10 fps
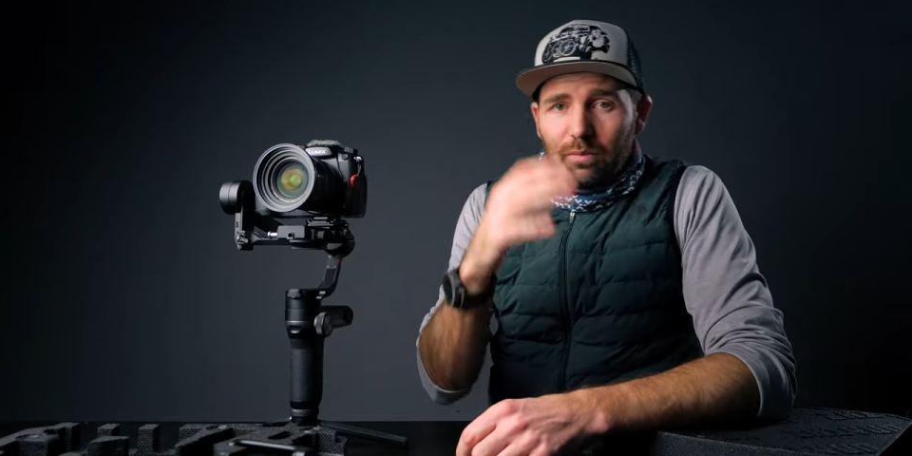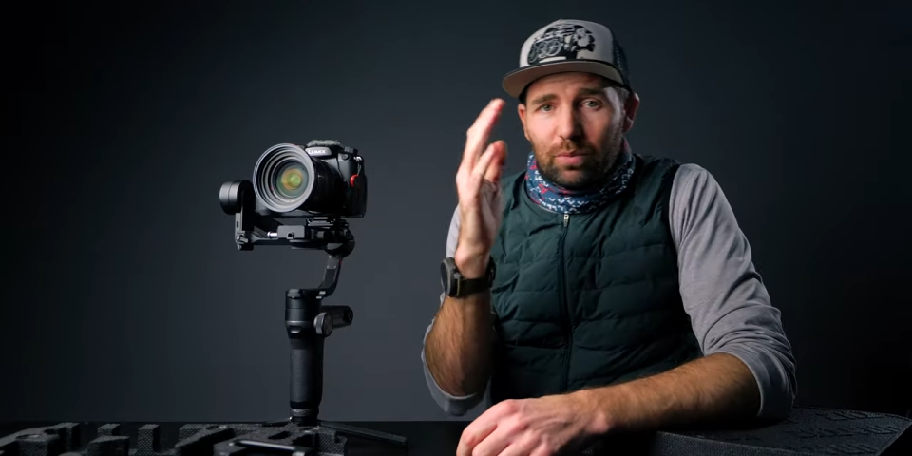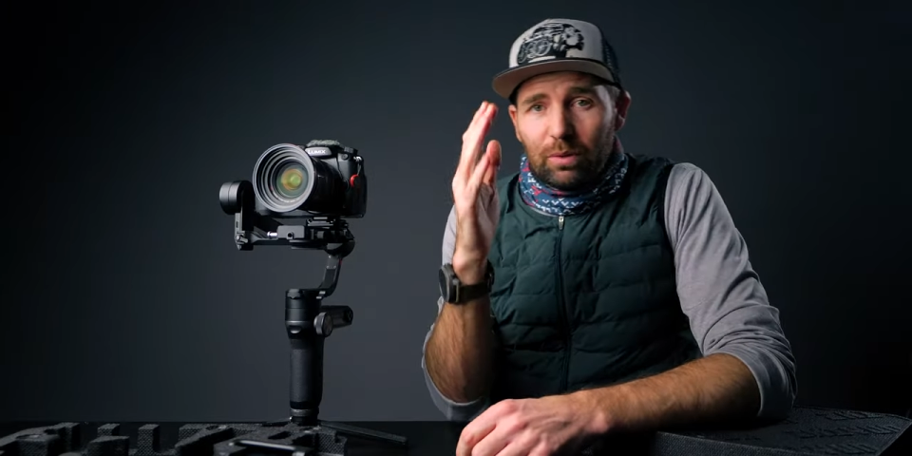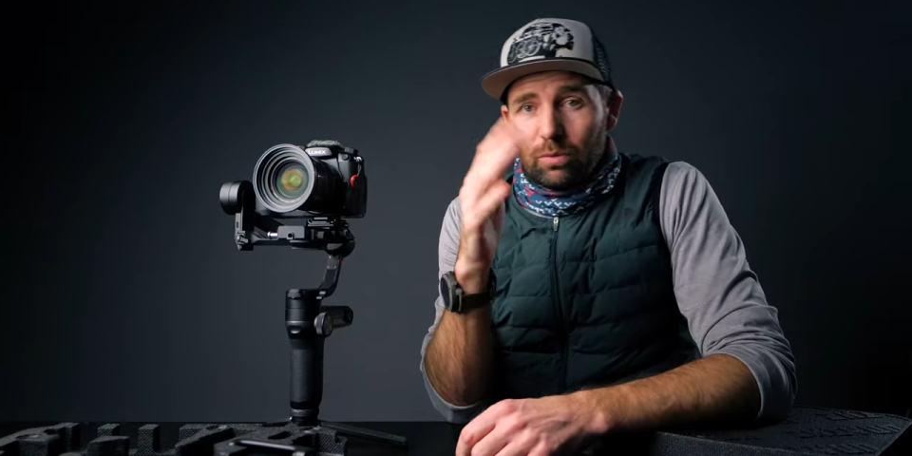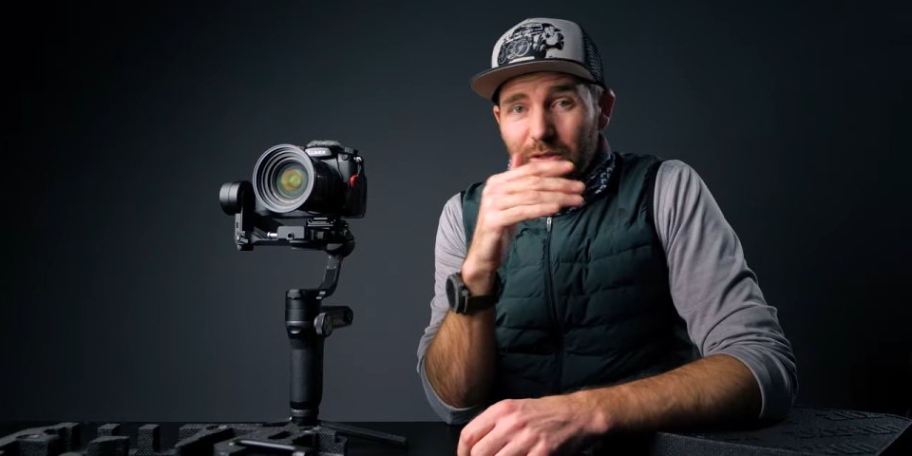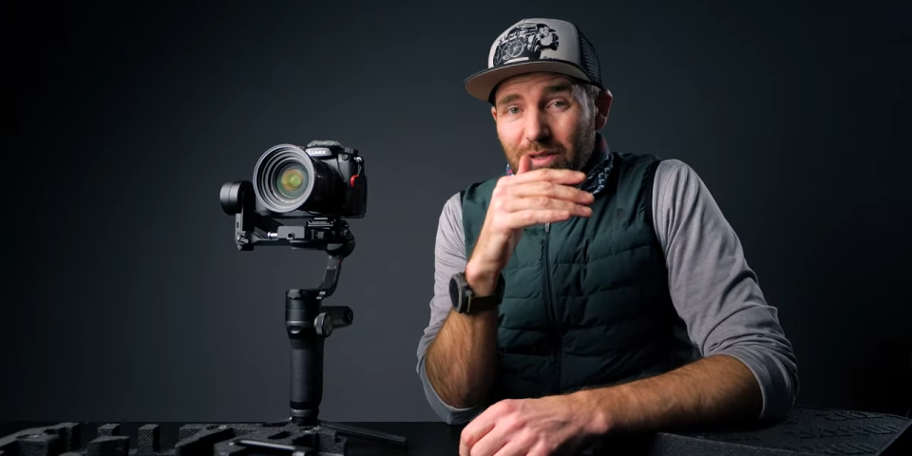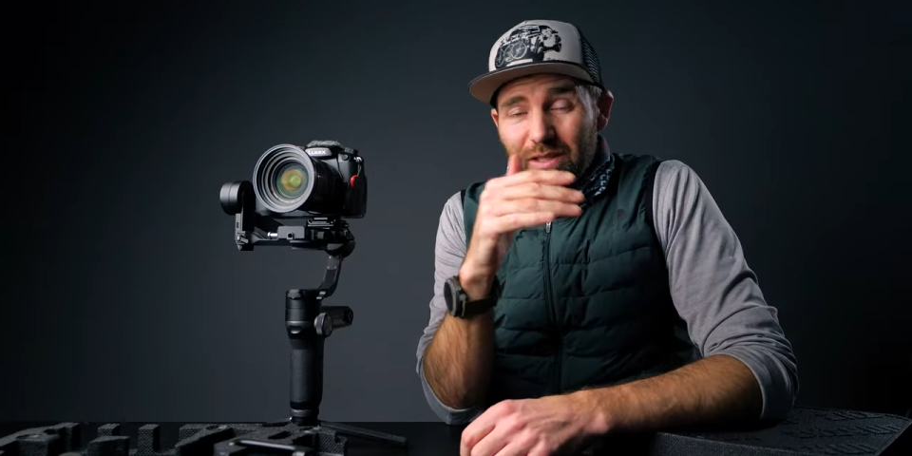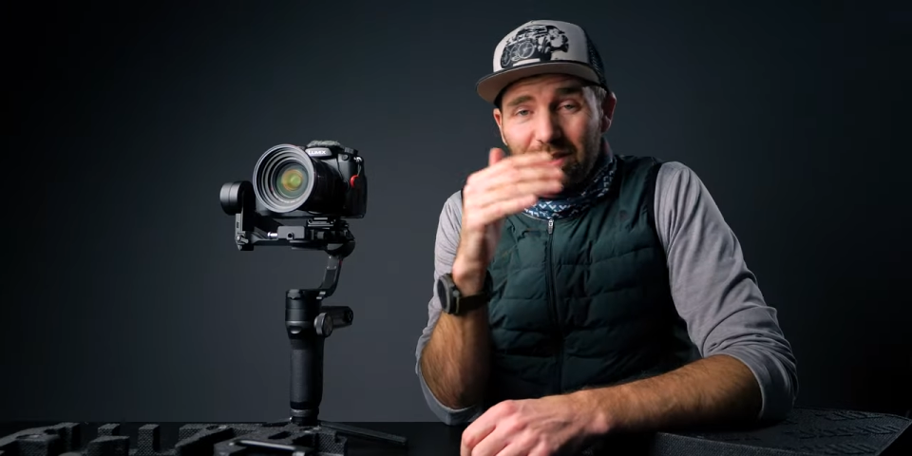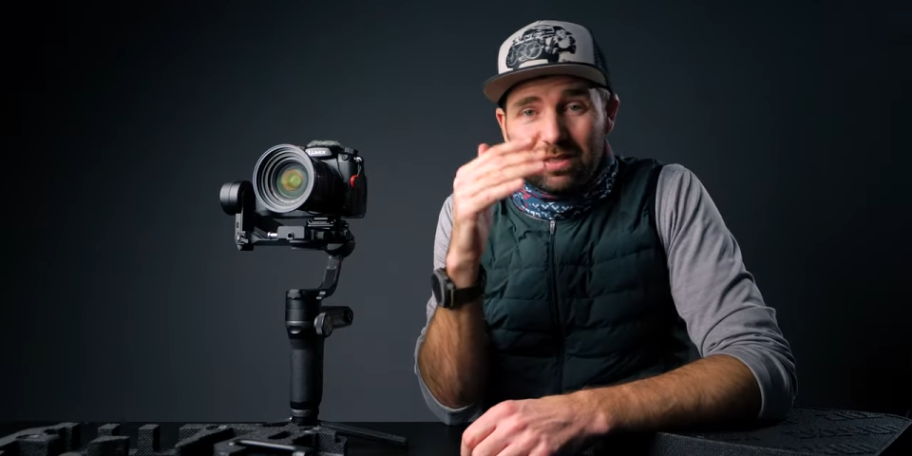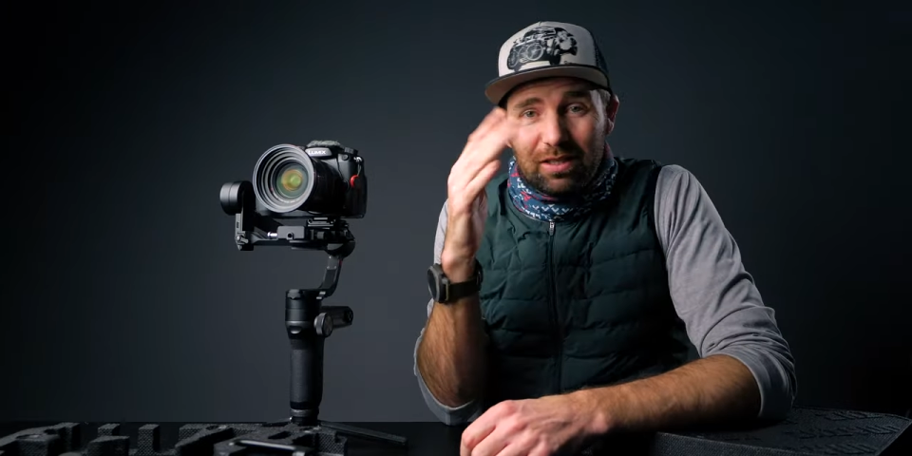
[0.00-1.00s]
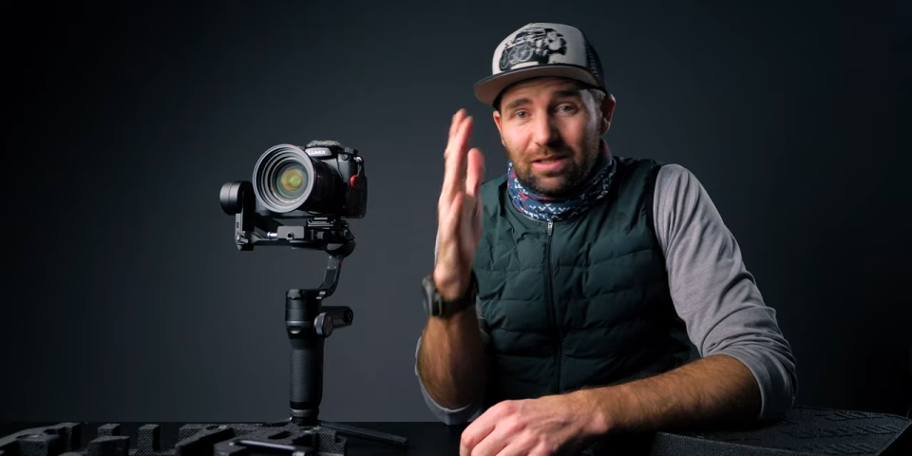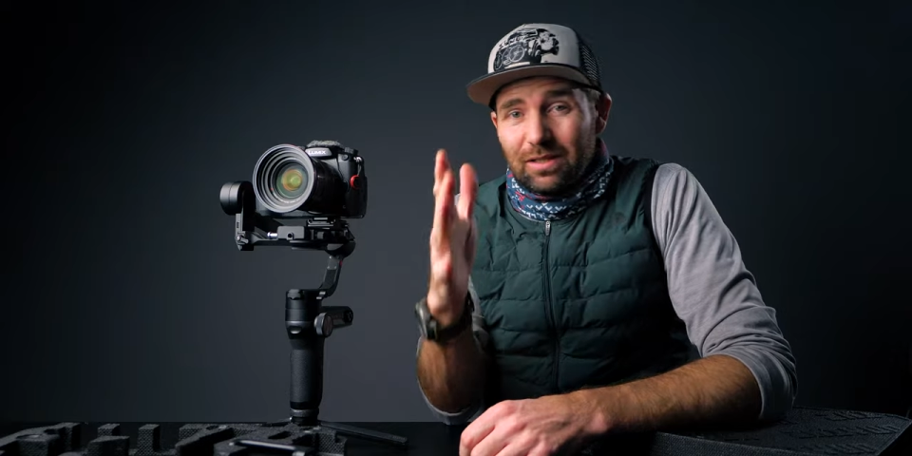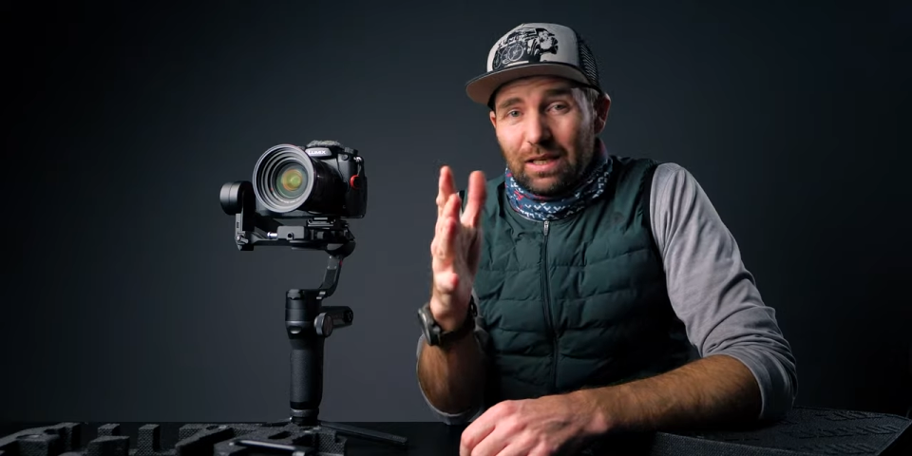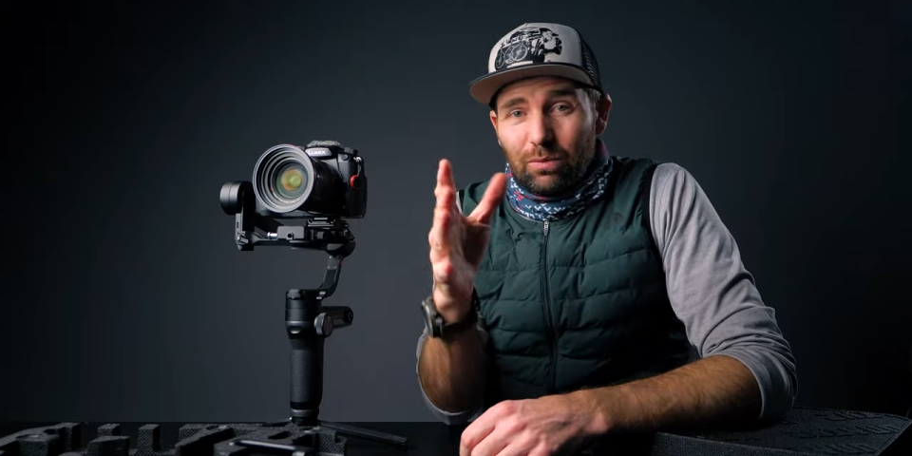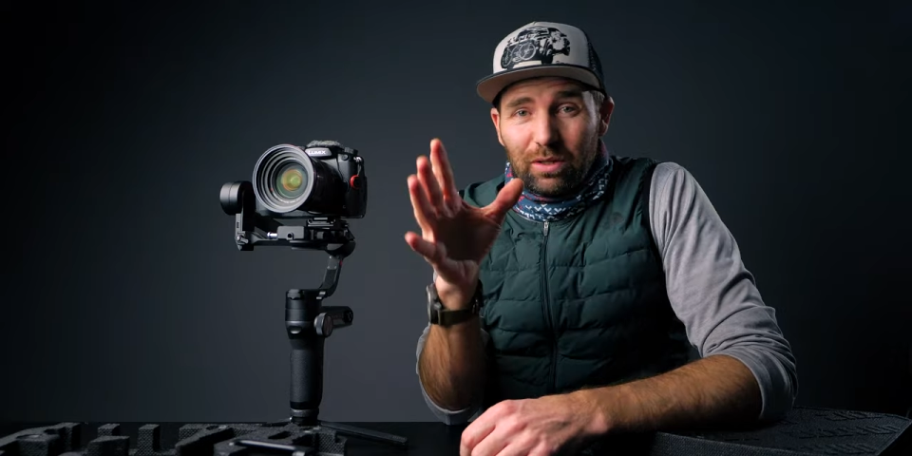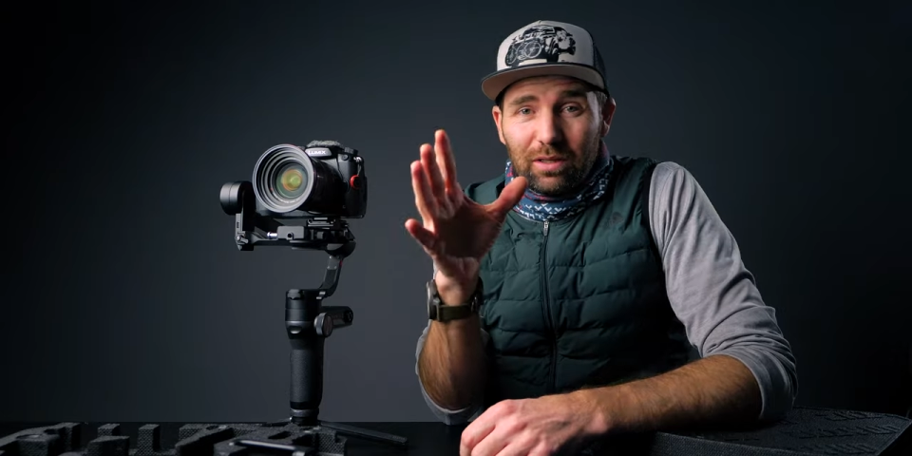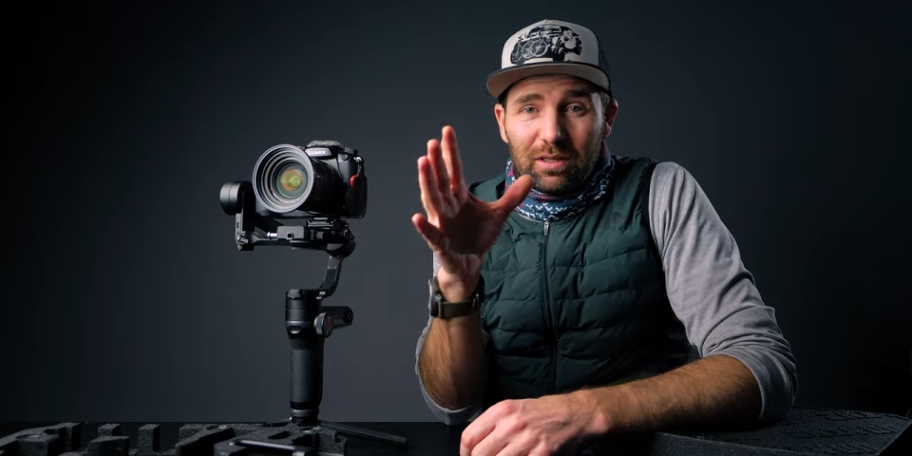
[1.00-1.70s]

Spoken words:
people just get seasick when